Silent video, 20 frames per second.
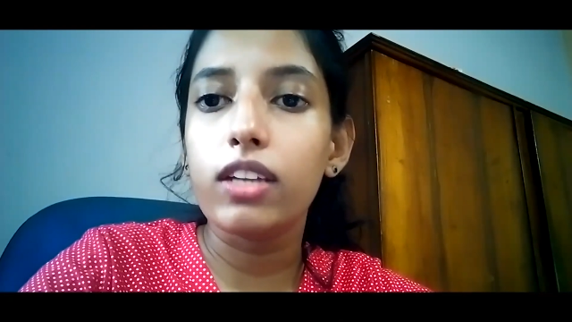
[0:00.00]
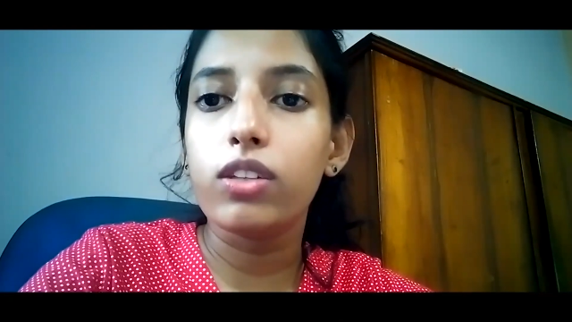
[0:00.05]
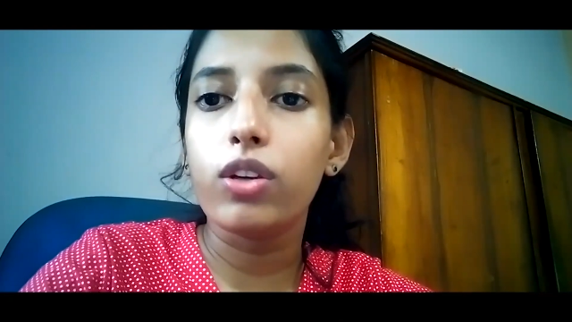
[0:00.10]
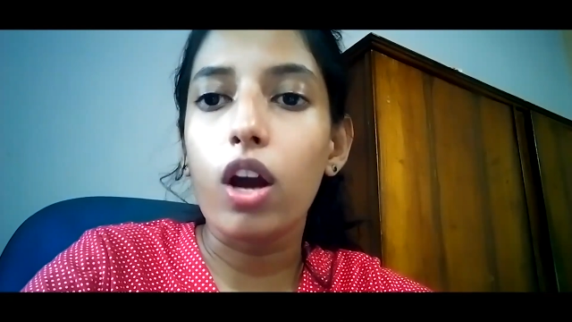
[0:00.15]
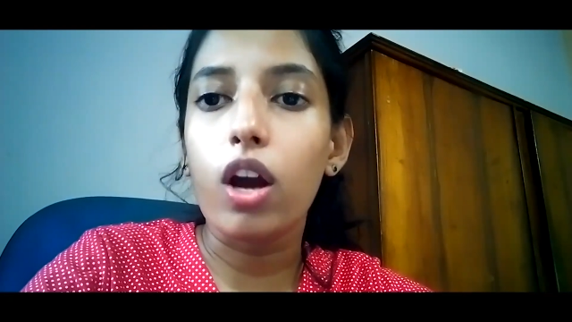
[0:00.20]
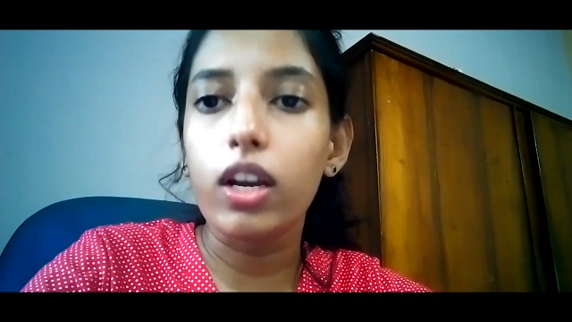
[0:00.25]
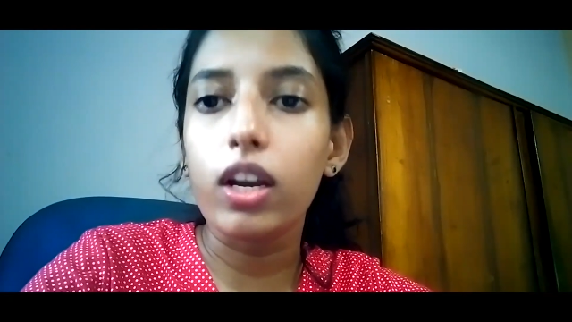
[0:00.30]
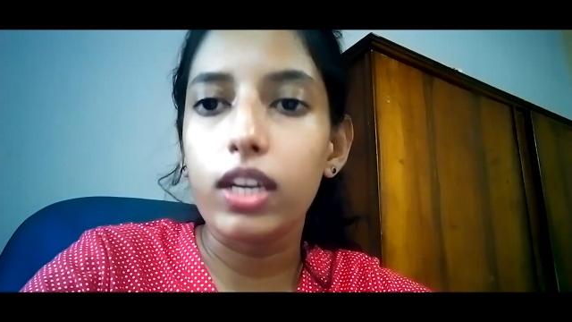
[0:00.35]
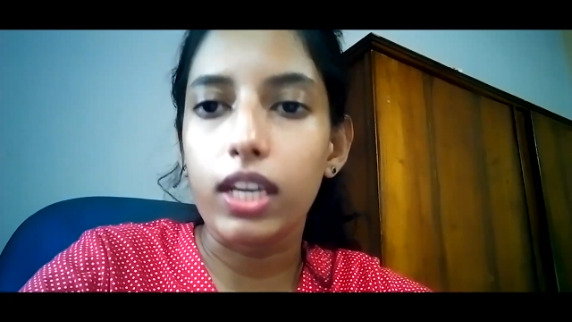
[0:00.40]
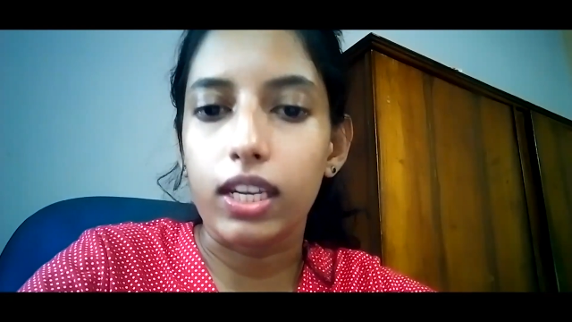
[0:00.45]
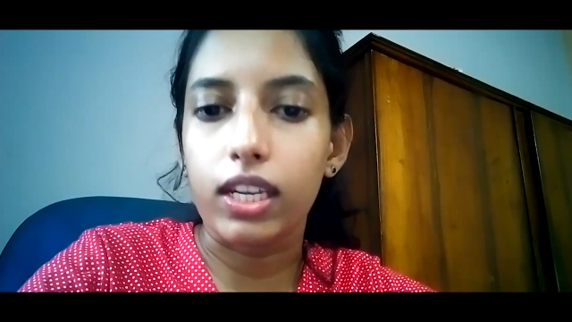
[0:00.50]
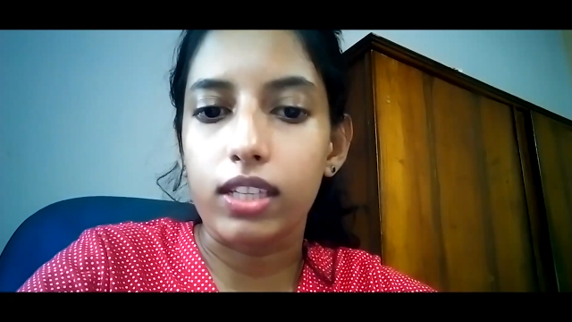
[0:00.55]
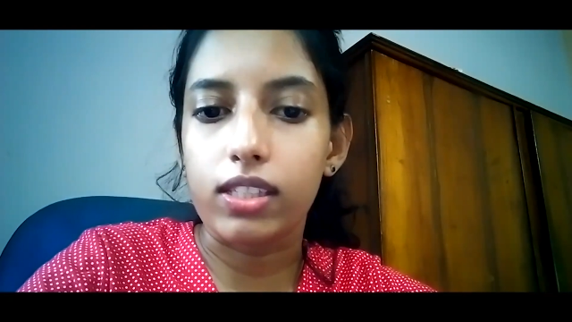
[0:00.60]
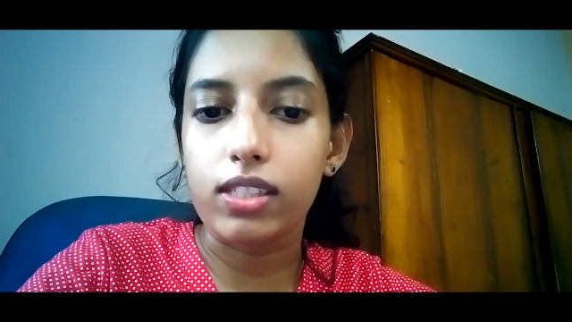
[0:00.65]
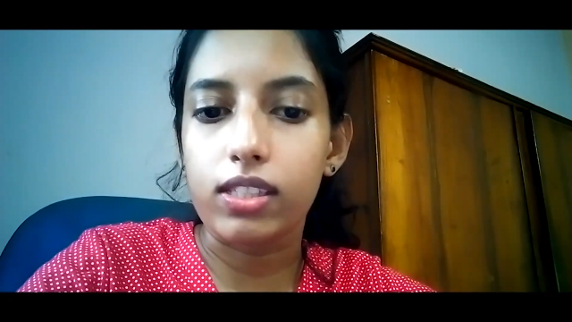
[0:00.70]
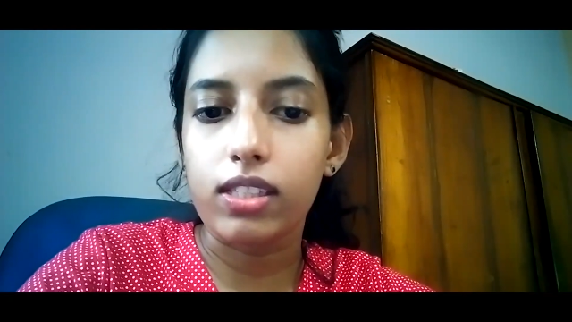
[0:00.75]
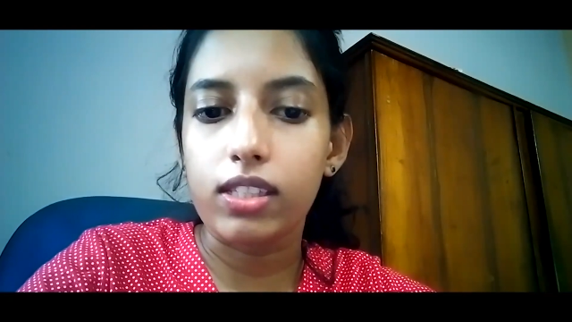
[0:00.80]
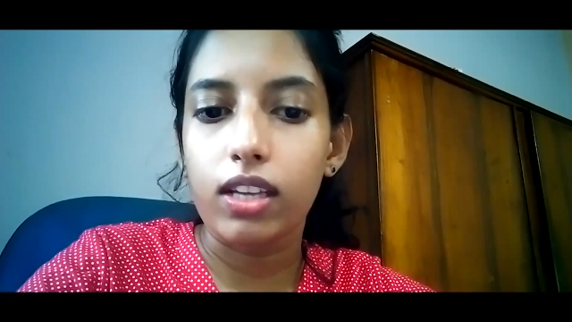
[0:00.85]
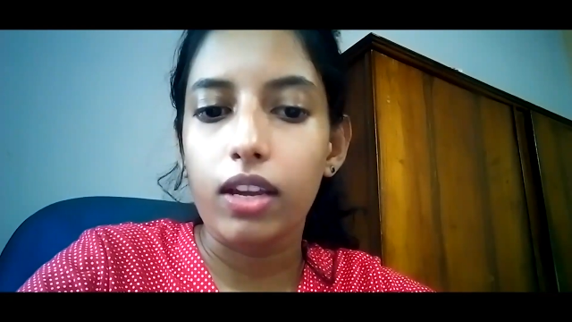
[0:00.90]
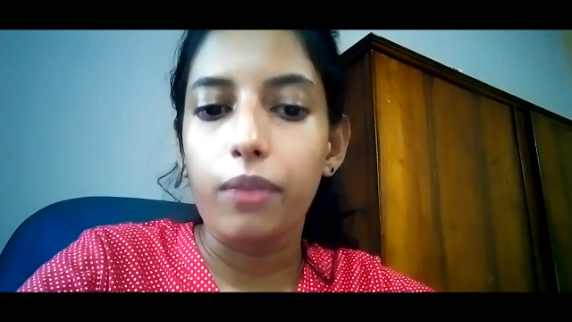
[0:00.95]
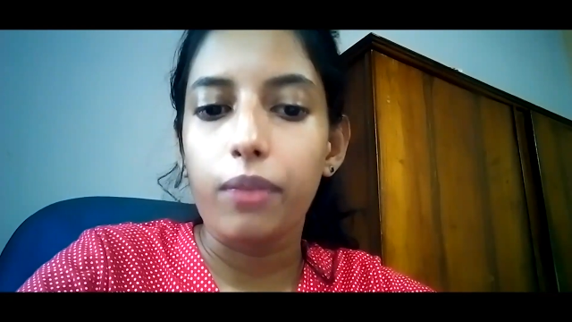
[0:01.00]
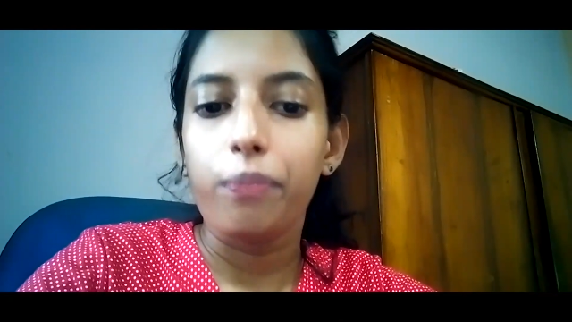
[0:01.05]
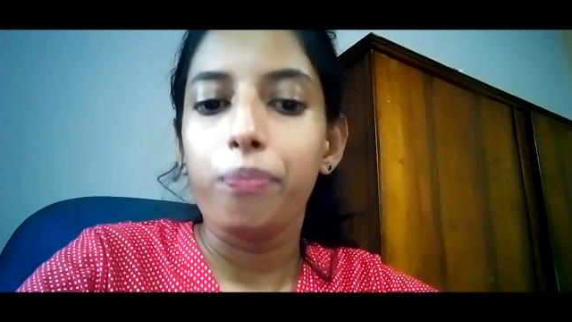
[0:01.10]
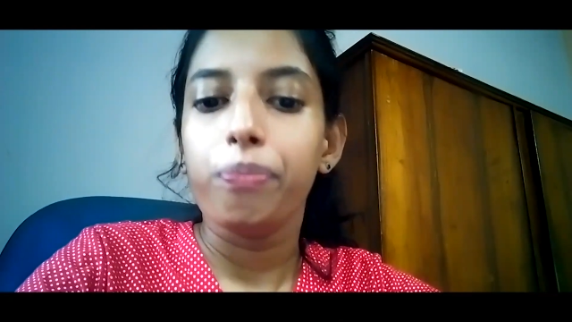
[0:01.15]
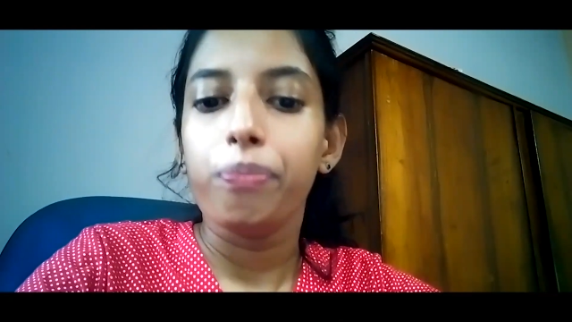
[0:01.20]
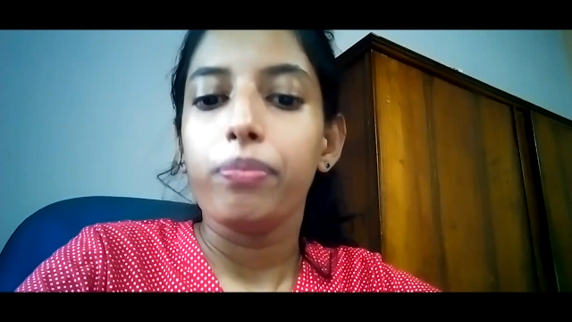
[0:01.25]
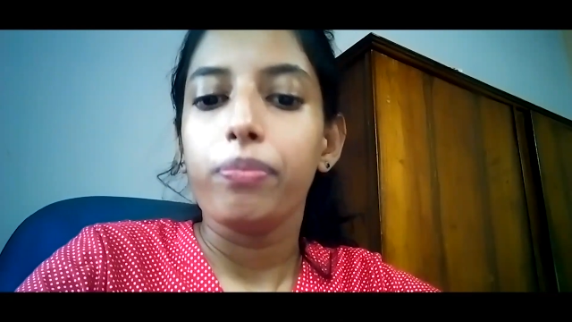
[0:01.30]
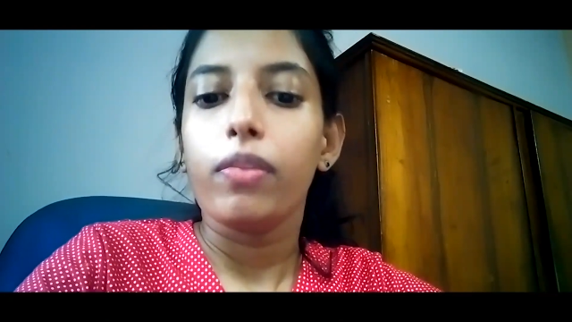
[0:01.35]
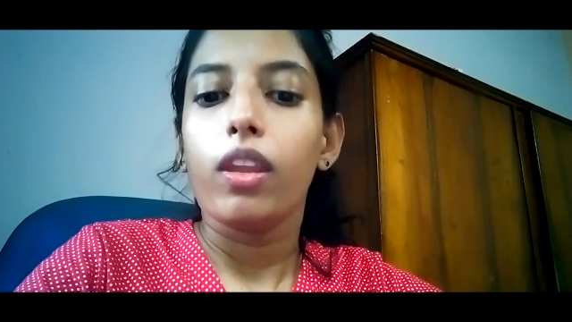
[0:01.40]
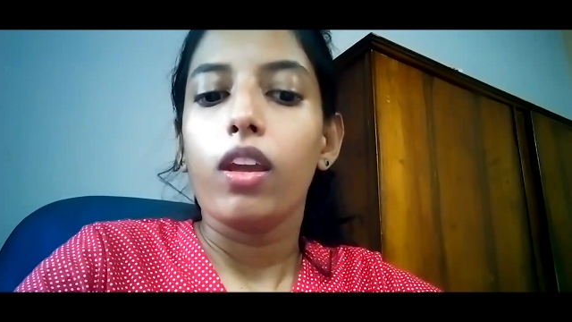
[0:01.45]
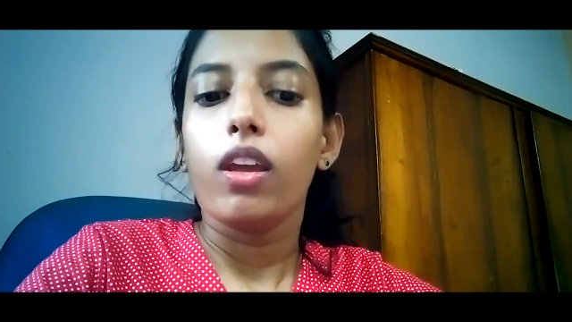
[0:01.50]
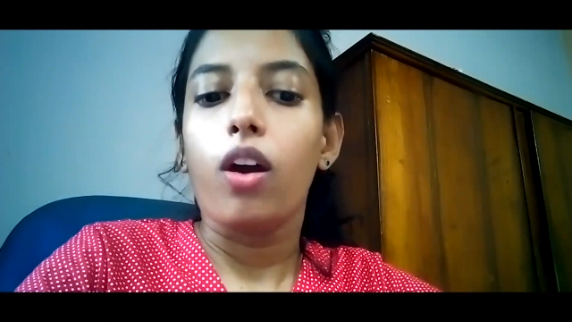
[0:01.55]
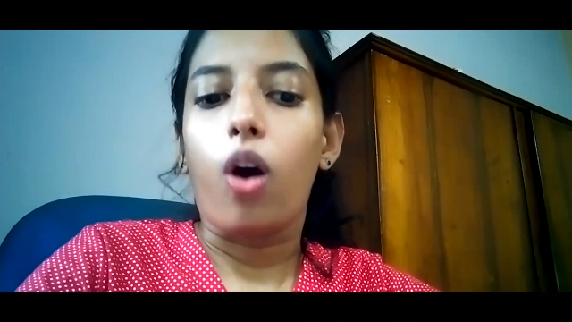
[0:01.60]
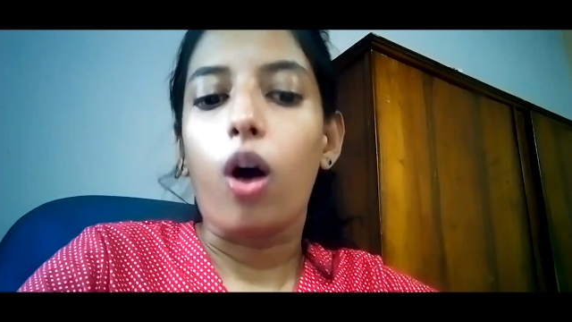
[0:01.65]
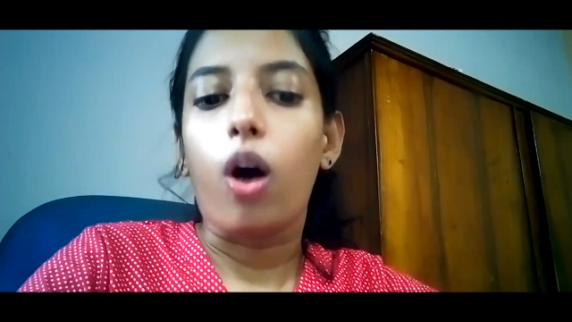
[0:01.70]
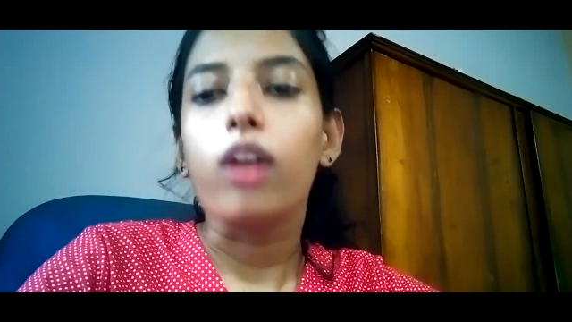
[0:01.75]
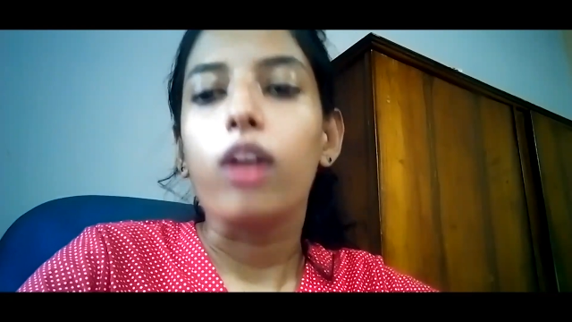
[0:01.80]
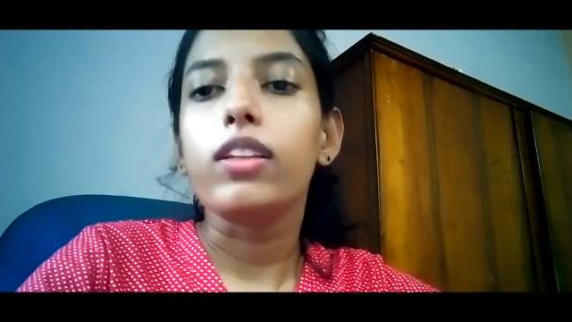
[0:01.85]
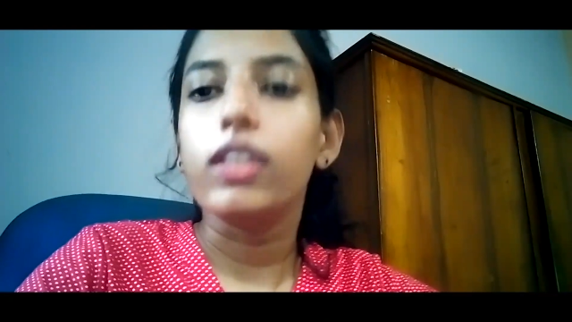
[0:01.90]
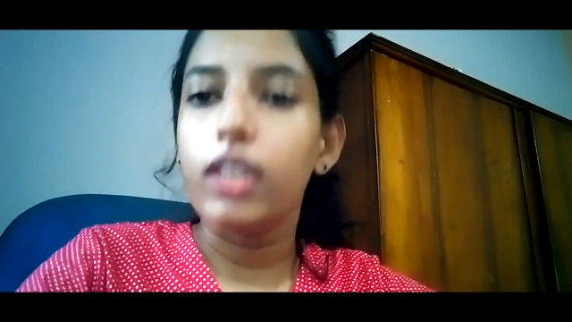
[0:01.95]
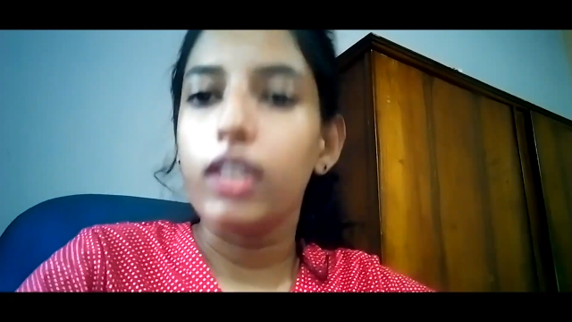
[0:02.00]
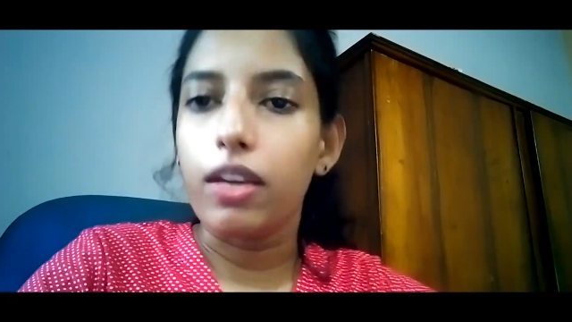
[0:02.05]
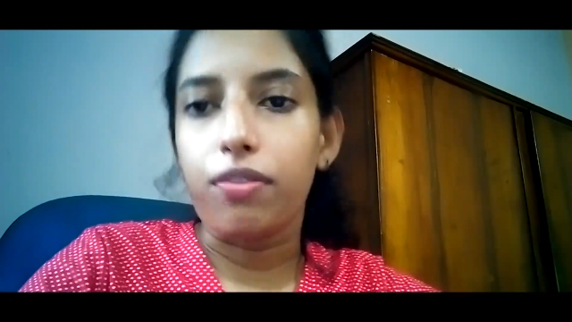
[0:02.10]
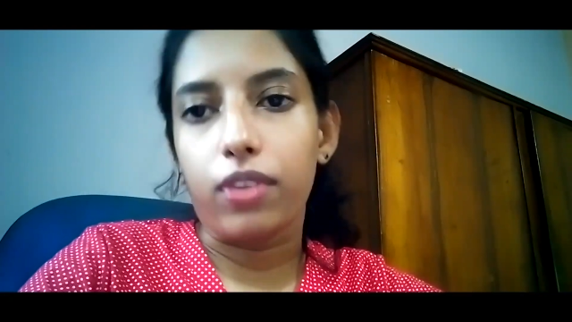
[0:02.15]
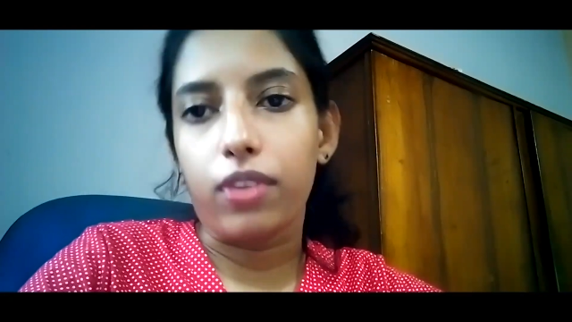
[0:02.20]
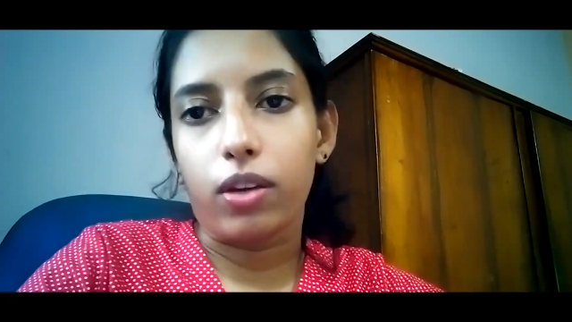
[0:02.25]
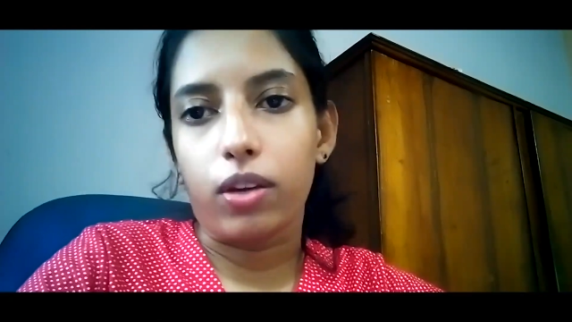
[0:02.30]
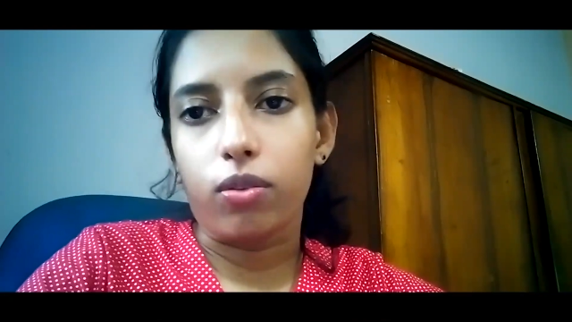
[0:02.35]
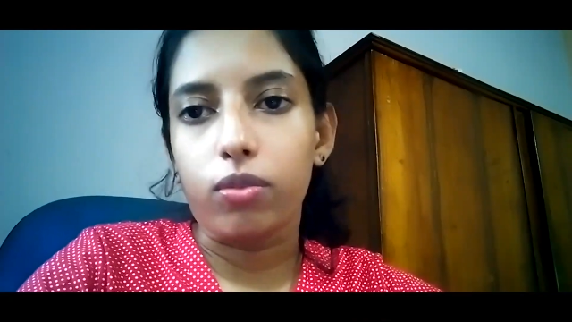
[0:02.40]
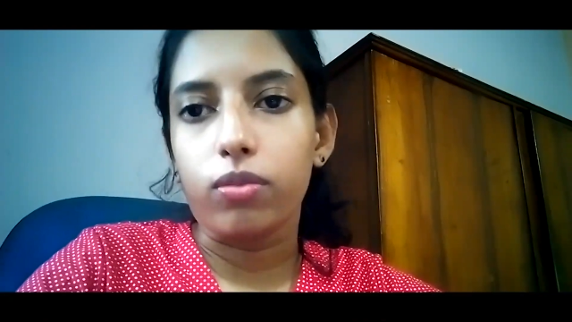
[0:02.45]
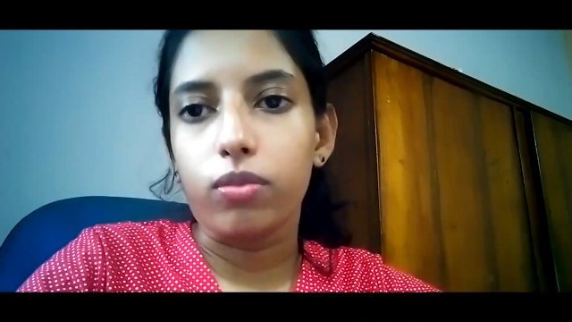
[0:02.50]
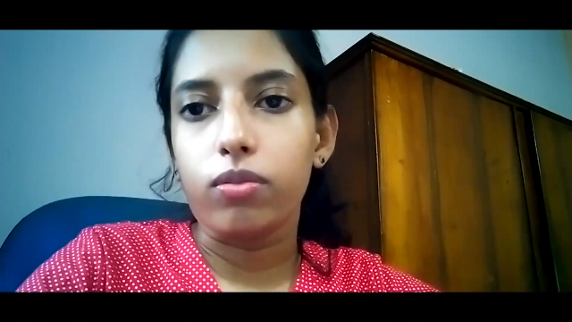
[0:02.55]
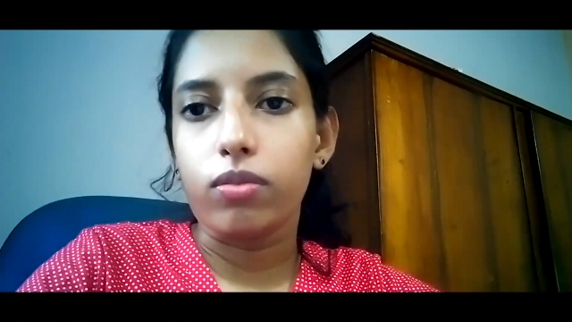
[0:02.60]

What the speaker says: to your niece or the nephew.